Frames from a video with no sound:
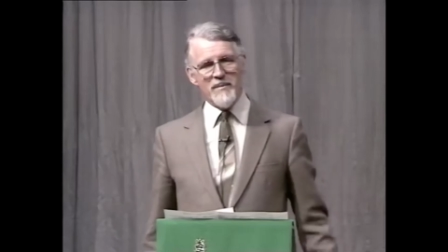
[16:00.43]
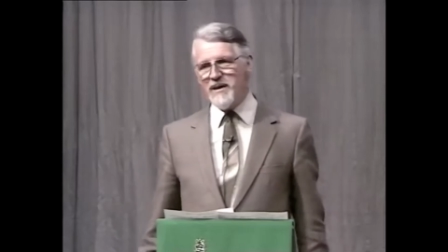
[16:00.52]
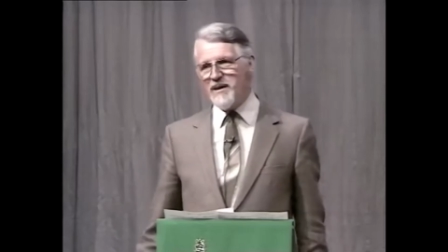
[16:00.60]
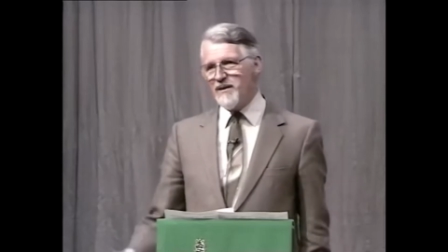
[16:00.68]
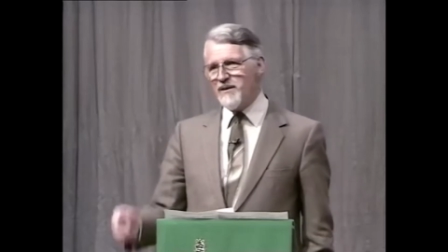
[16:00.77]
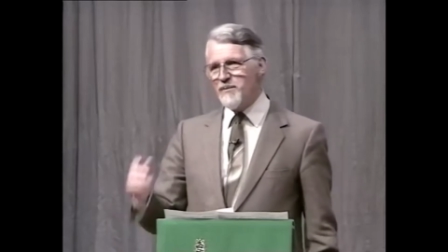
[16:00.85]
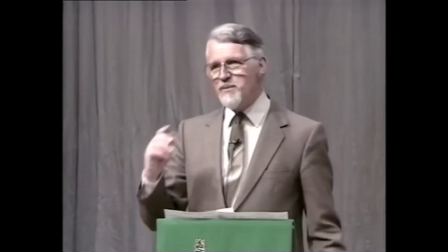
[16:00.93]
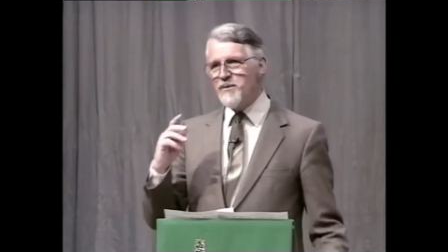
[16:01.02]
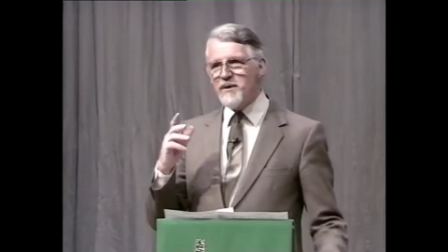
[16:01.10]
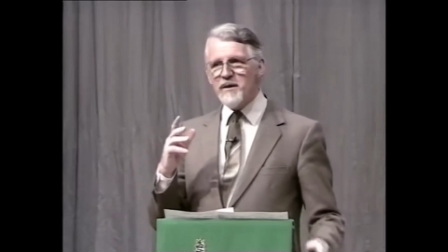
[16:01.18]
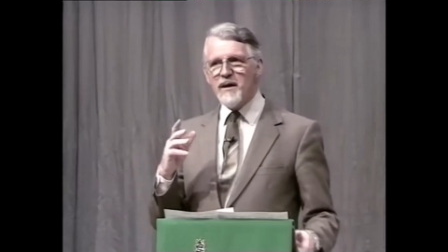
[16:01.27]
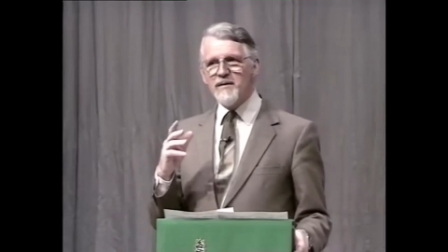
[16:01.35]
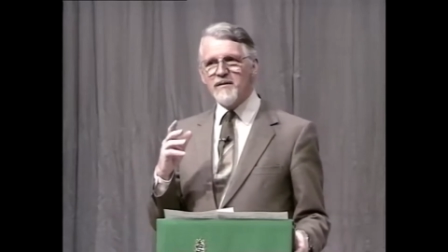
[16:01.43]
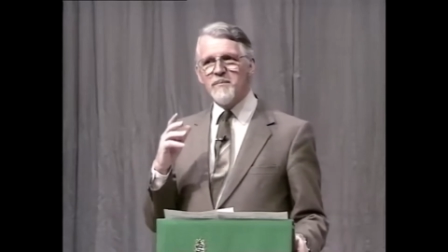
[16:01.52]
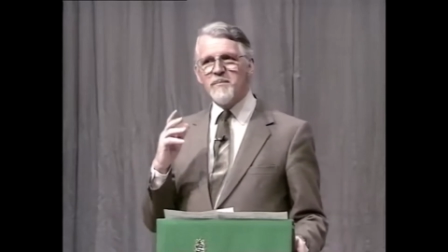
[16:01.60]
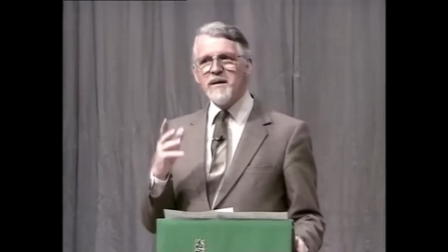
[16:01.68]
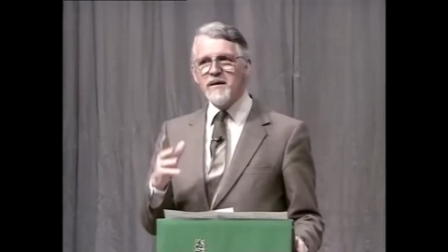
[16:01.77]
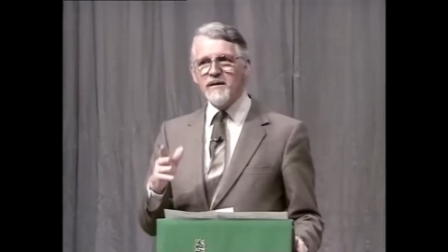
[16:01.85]
may communicate the
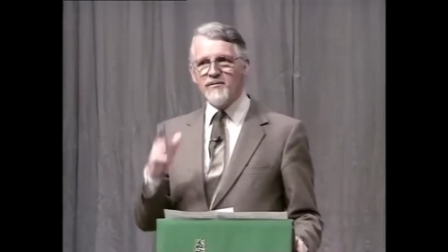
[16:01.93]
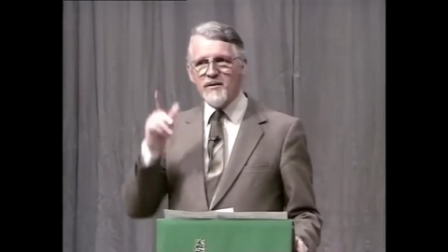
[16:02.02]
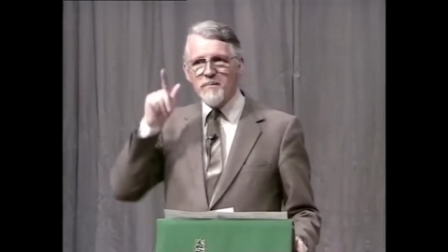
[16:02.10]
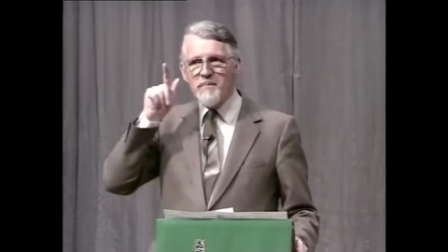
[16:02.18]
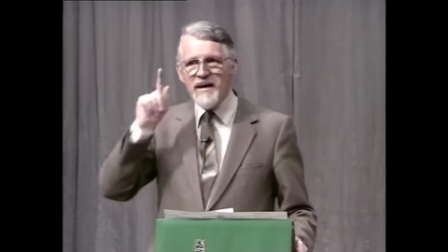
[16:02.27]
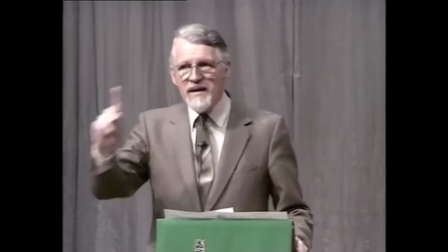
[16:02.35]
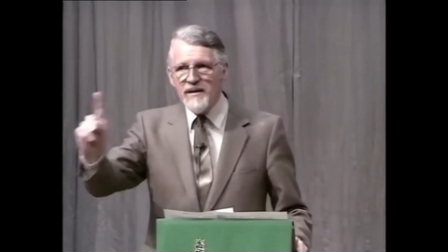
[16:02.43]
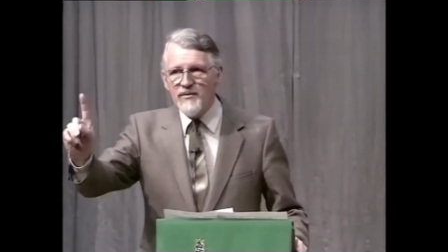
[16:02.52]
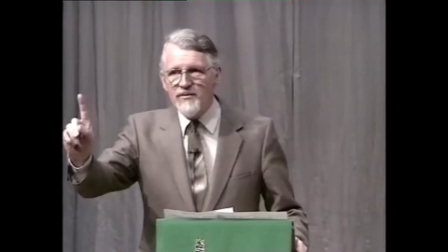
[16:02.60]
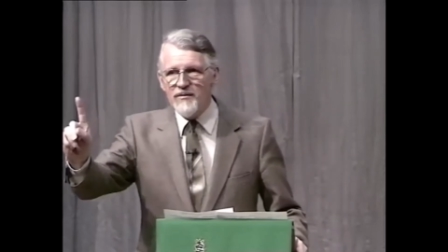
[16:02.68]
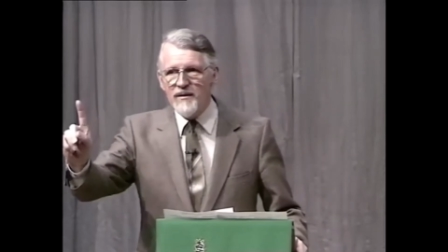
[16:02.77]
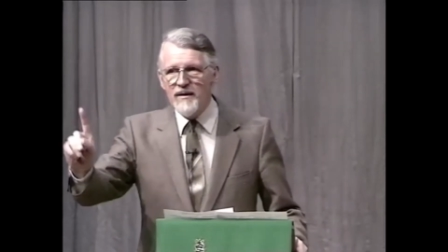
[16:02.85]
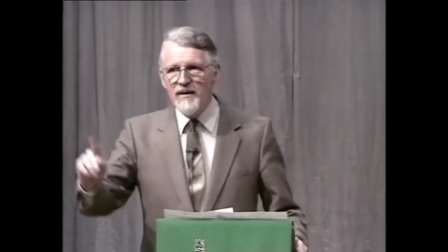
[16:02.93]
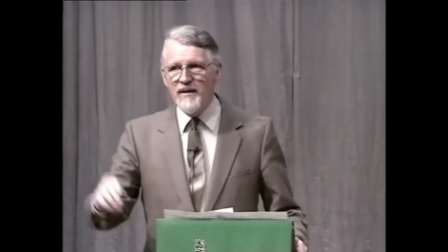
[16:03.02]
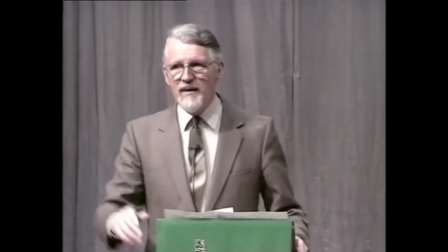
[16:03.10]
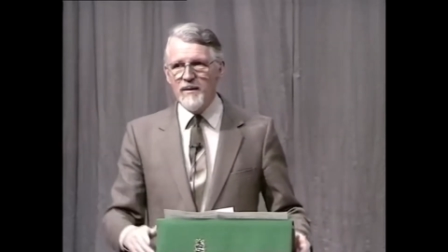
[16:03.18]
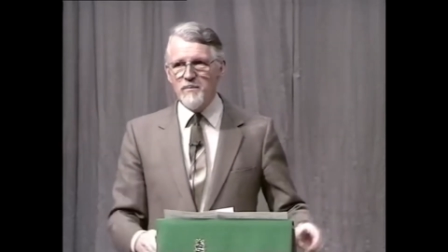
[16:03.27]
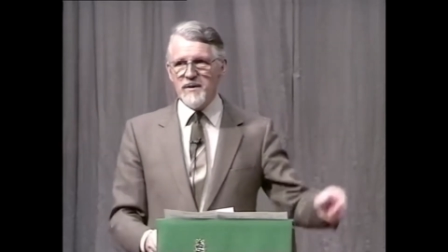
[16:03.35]
meaning of the bath,
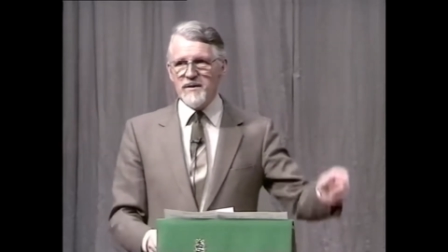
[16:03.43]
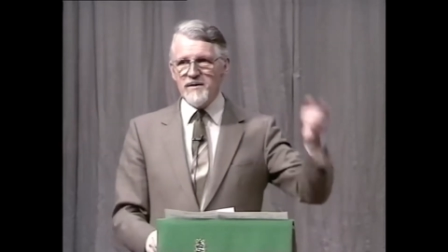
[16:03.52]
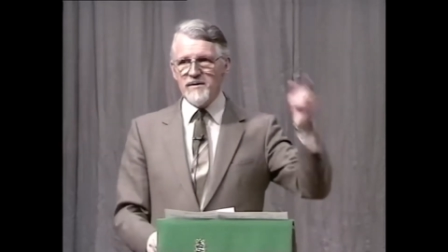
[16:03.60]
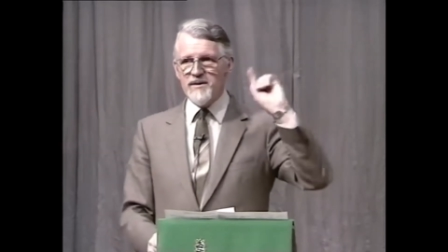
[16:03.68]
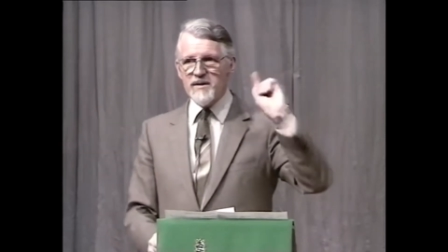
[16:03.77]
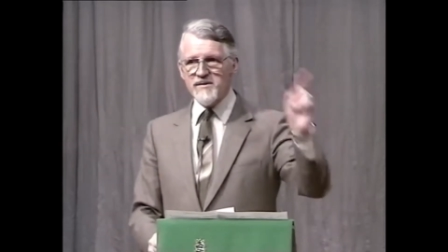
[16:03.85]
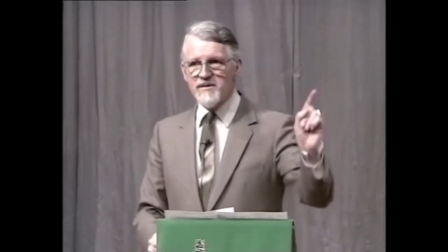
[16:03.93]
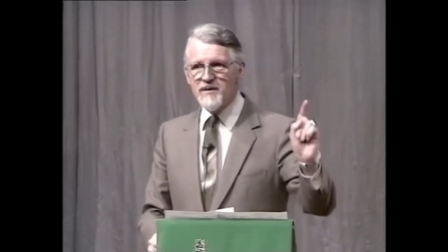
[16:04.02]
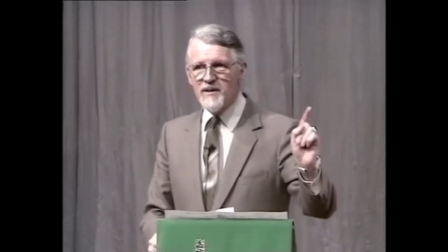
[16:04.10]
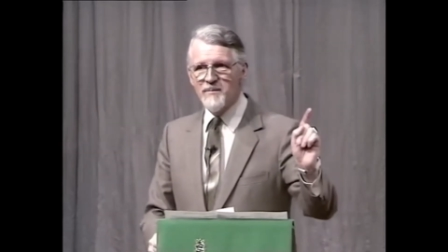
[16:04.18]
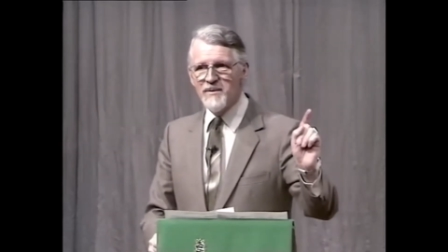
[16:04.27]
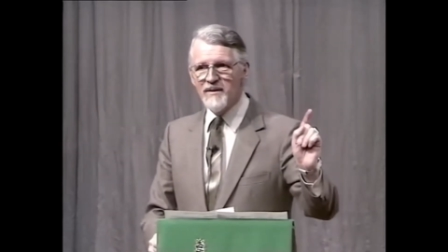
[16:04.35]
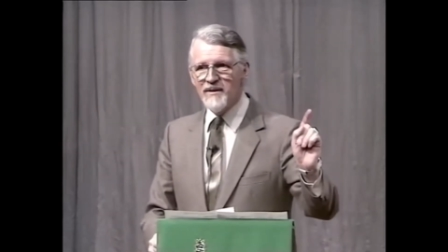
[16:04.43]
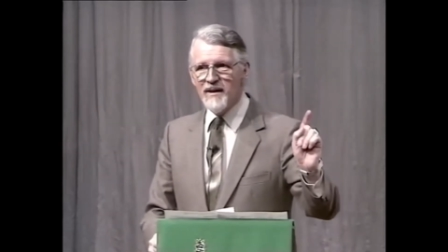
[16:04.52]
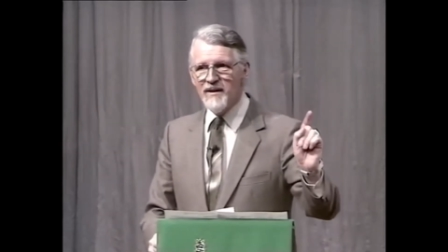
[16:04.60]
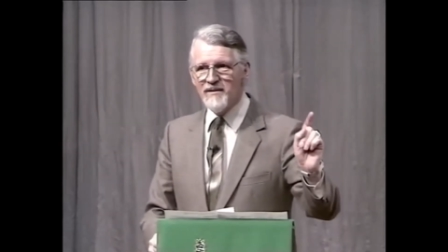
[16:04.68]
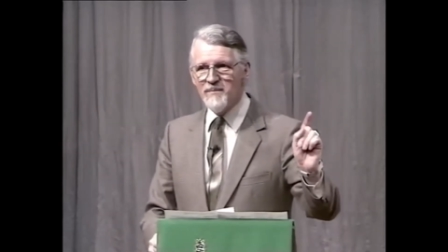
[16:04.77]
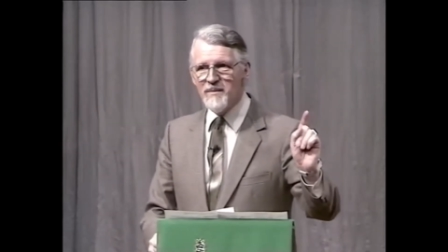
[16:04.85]
but it doesn't
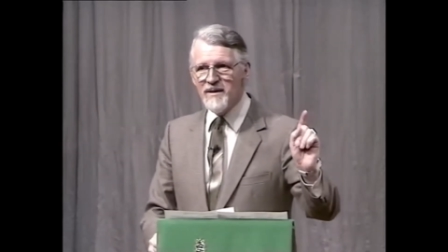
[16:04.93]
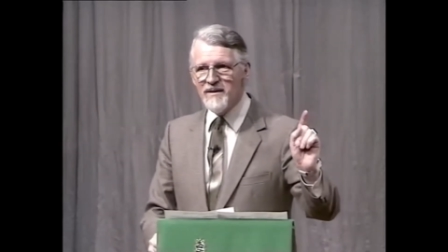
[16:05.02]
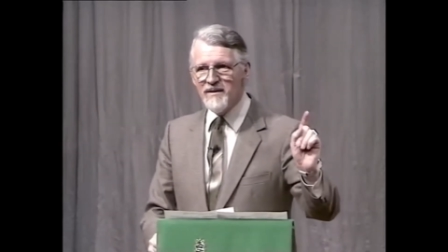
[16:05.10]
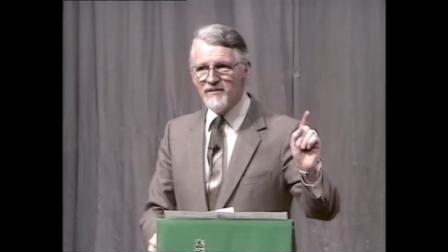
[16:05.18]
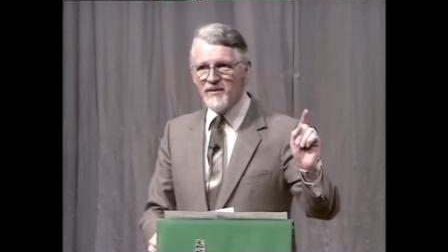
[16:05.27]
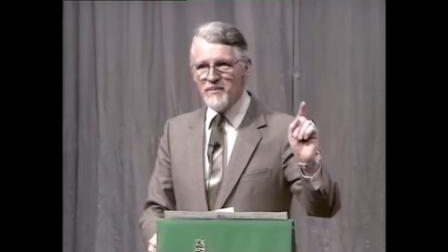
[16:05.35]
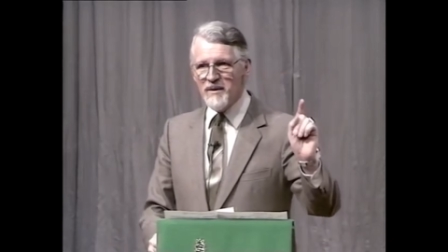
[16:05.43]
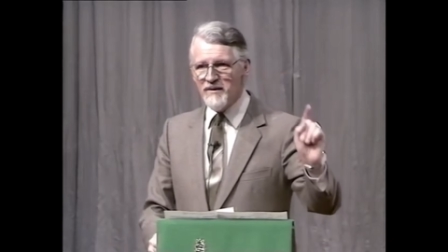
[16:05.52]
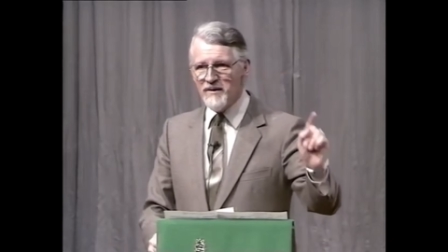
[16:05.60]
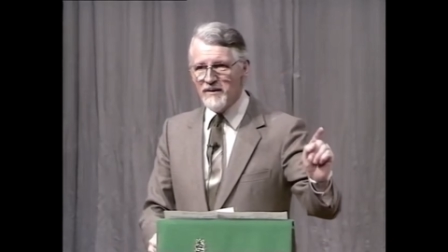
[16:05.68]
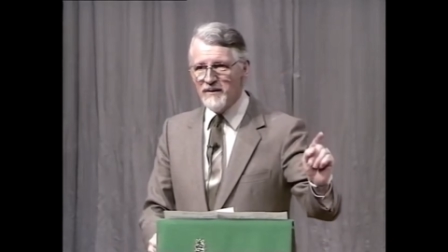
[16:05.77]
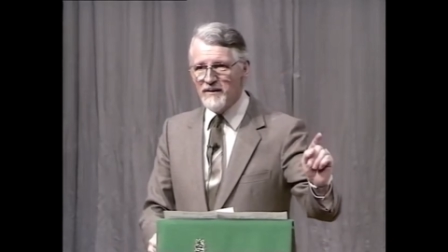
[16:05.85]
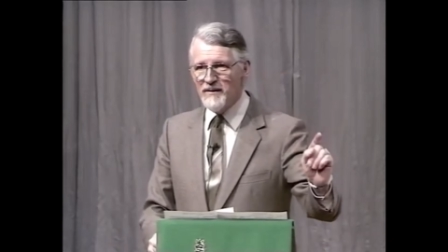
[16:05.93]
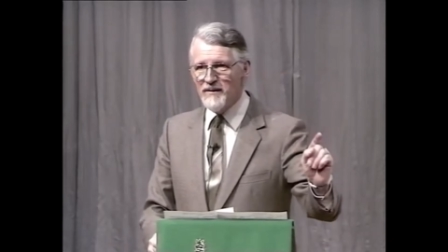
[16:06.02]
communicate the meaning of the burial